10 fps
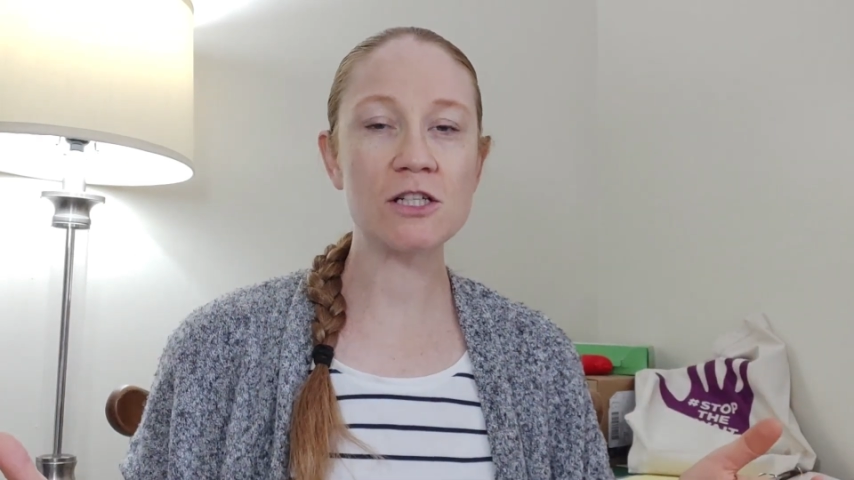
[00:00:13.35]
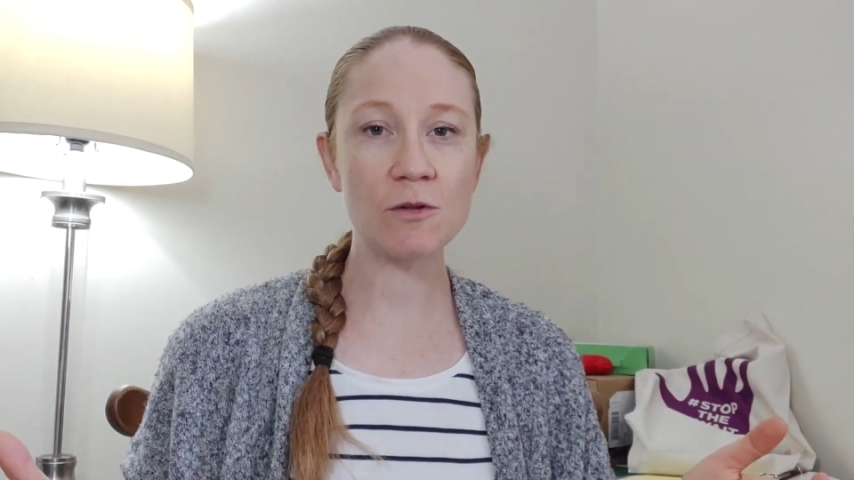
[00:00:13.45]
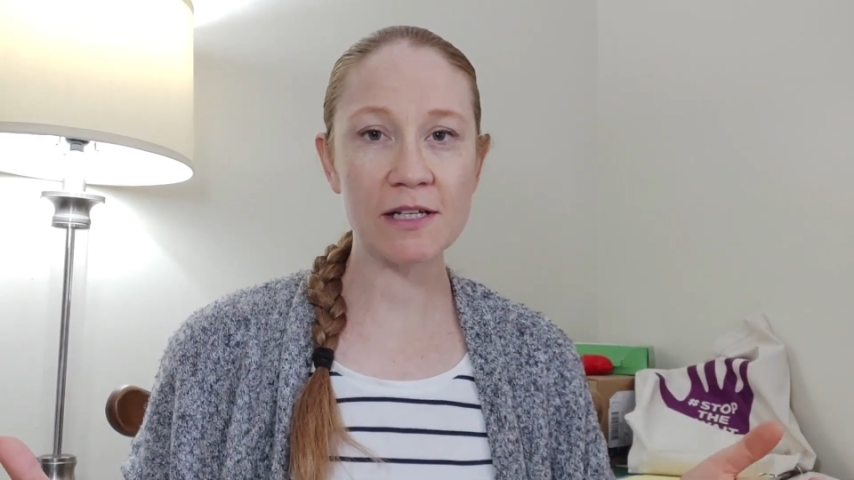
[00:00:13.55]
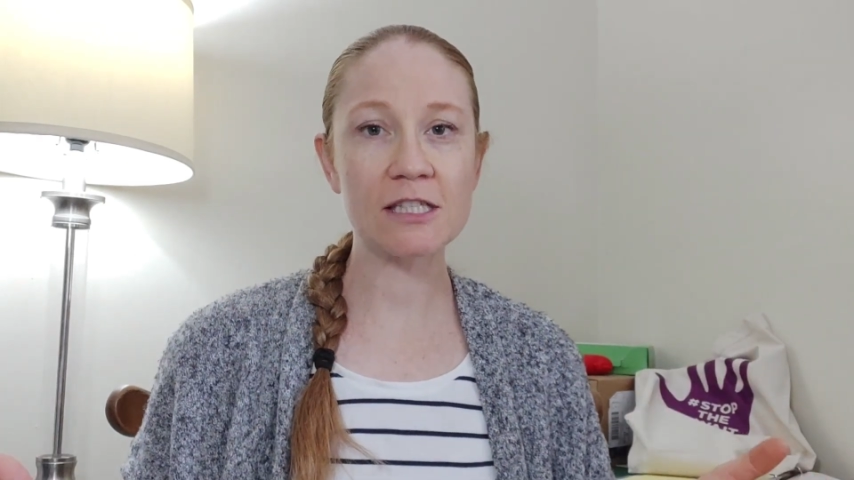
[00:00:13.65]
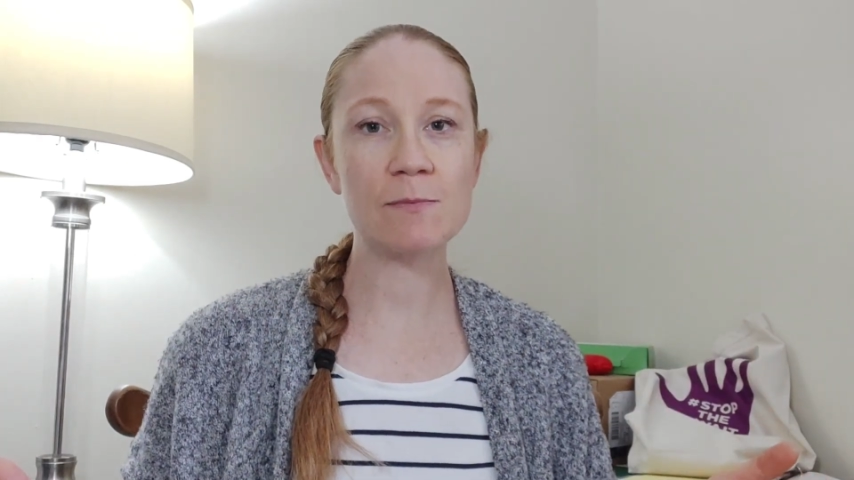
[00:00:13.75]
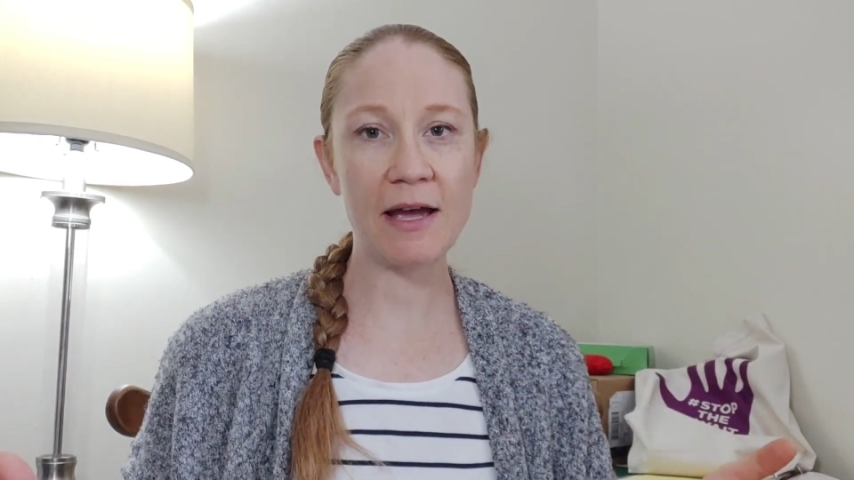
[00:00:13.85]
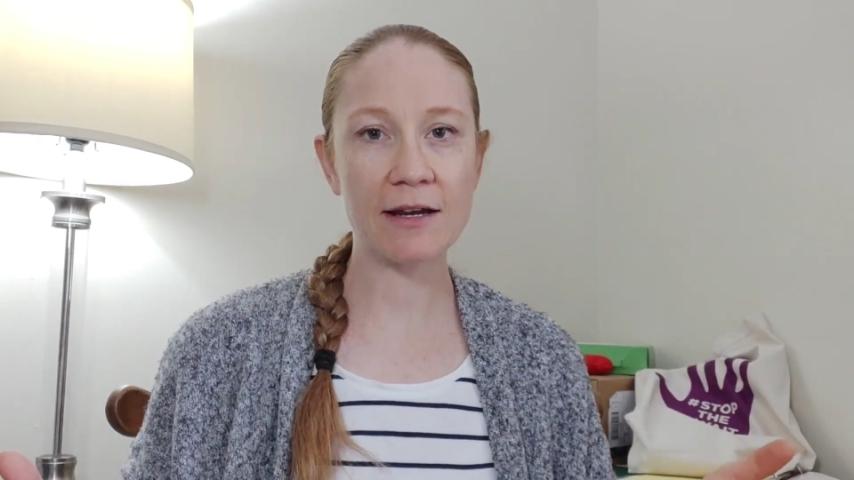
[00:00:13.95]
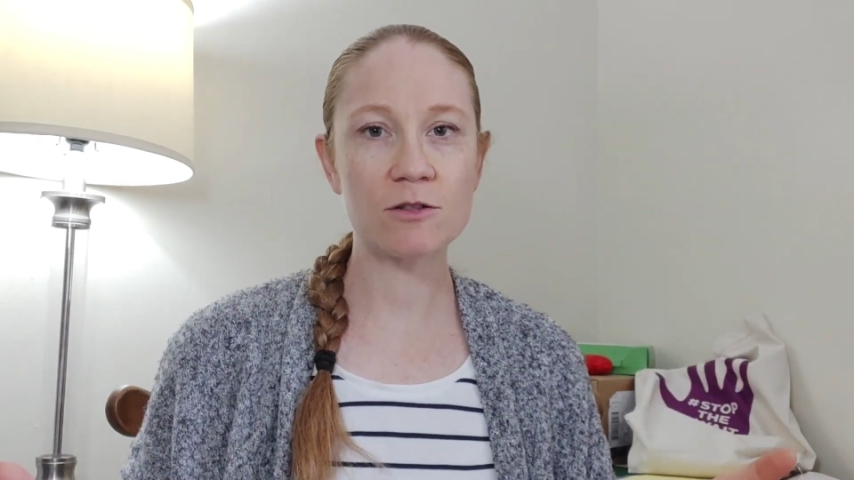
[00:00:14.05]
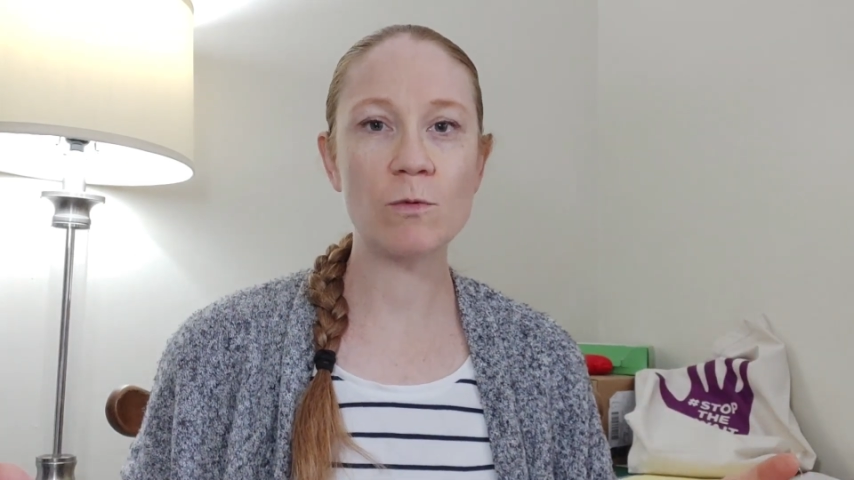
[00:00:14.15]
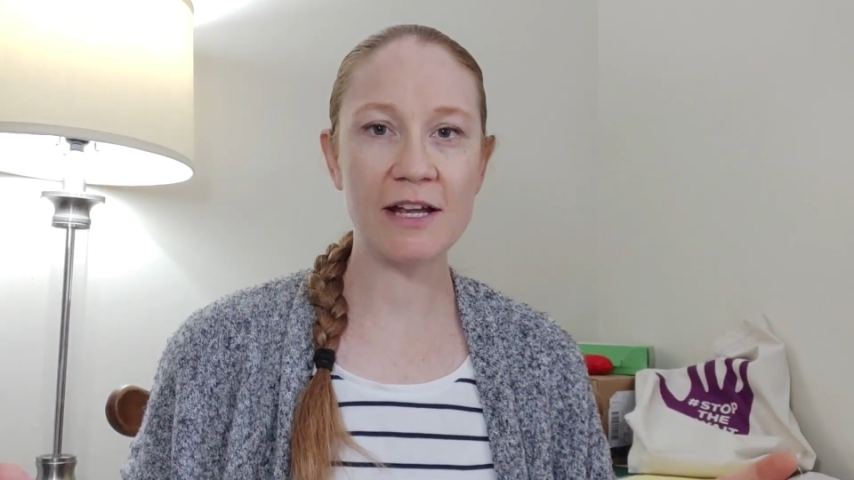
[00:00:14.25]
to
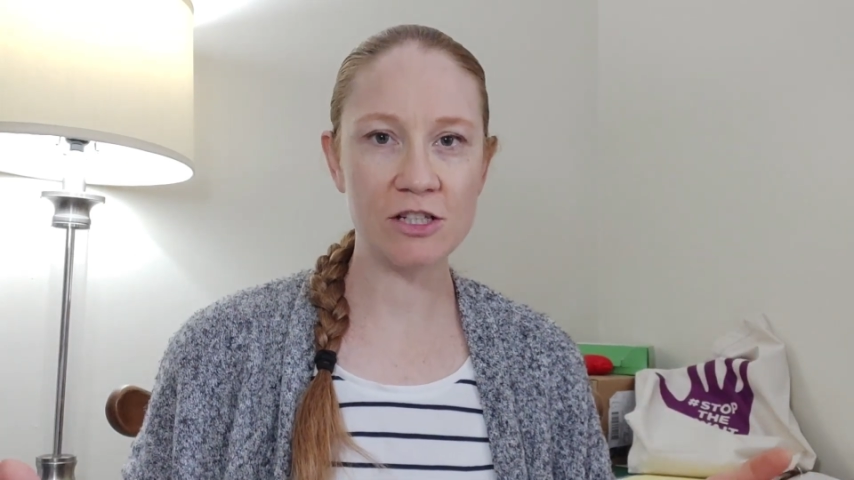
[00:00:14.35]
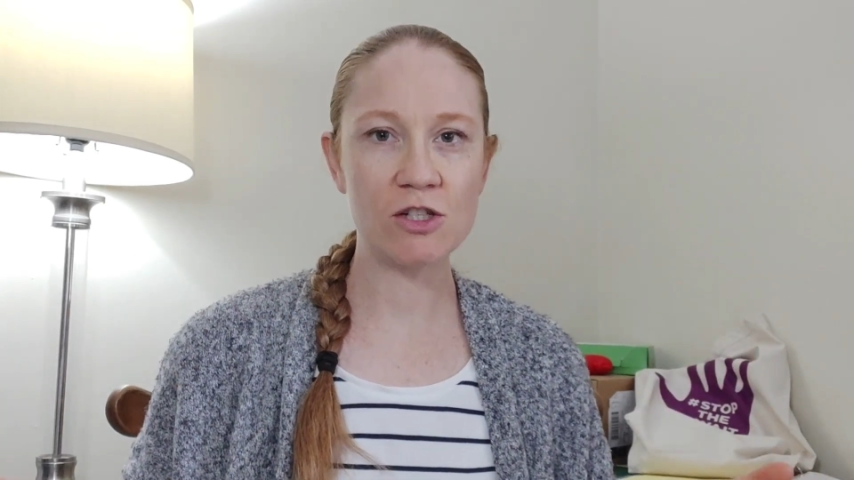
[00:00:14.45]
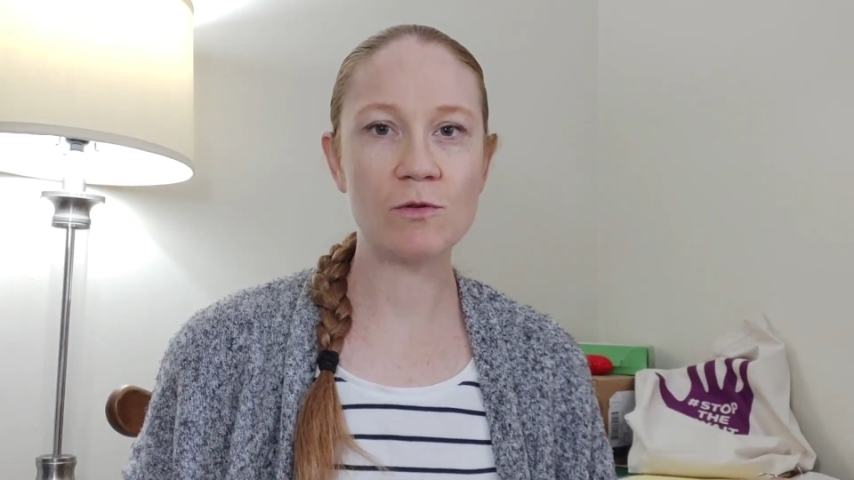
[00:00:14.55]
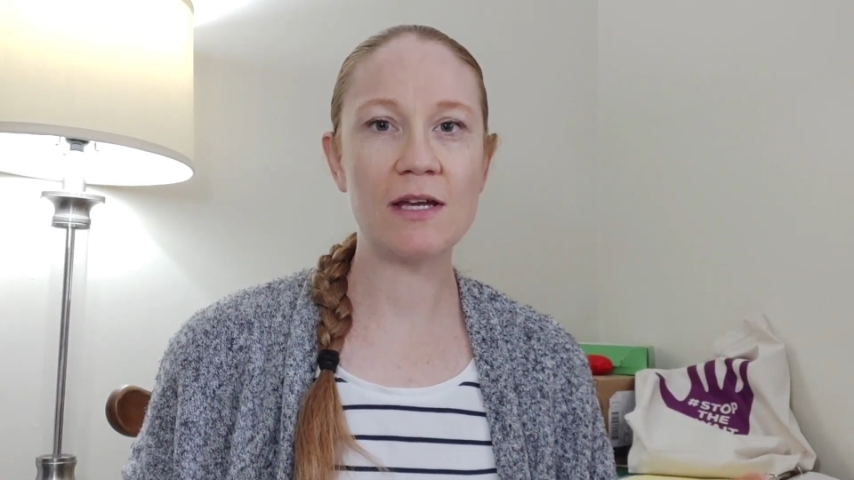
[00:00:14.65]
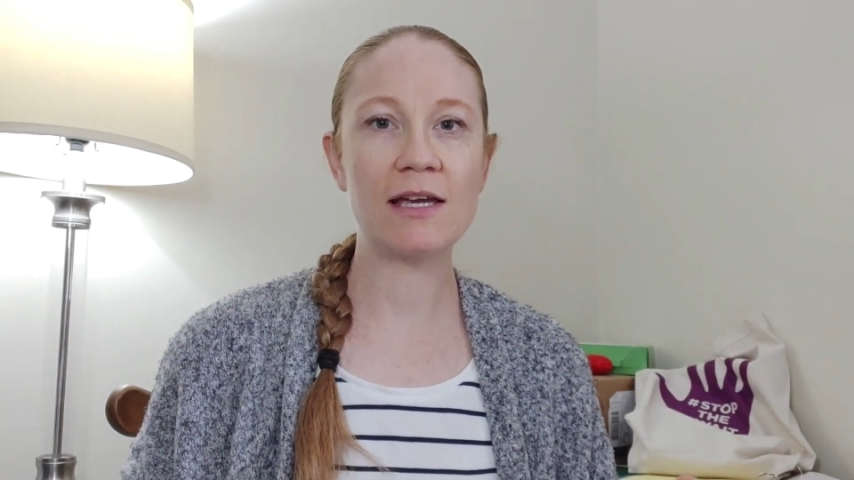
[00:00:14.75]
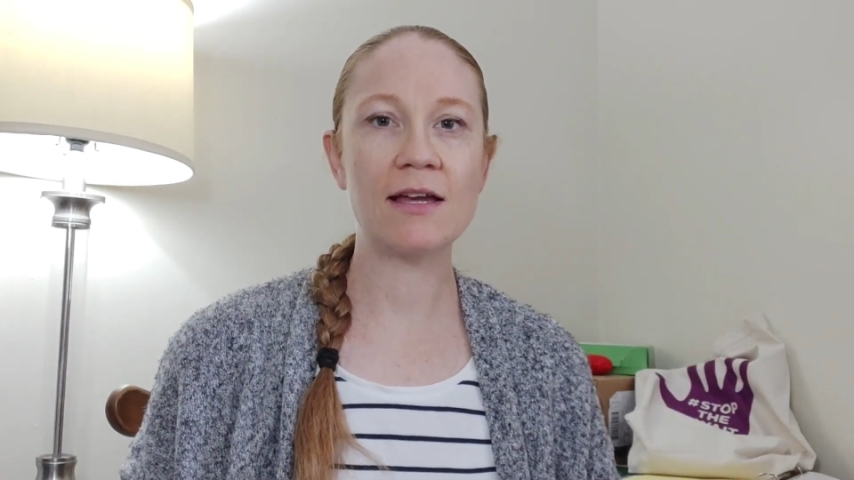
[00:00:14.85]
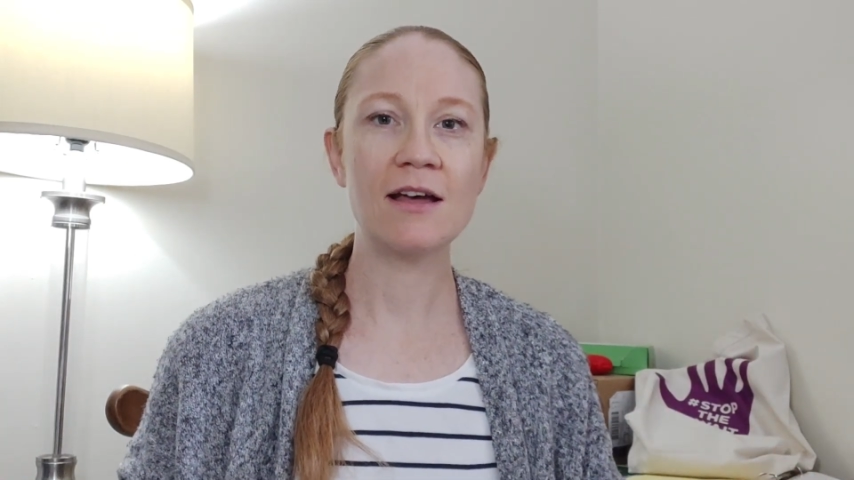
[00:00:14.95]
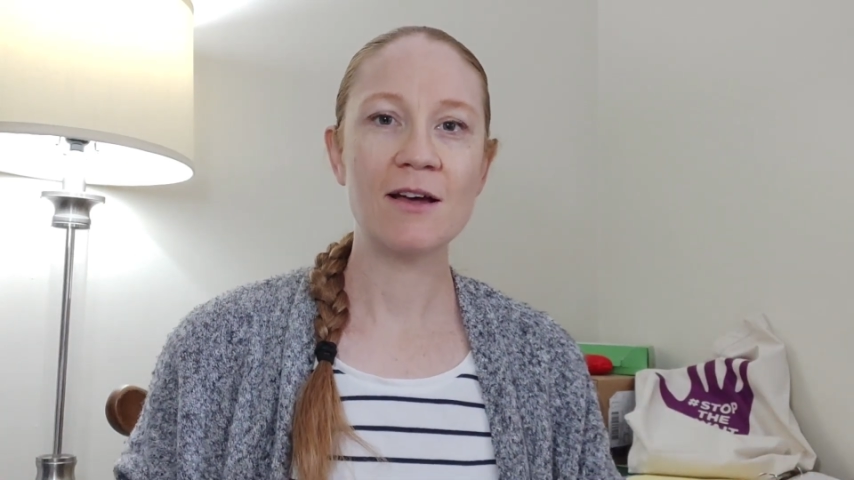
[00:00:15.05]
expect when doing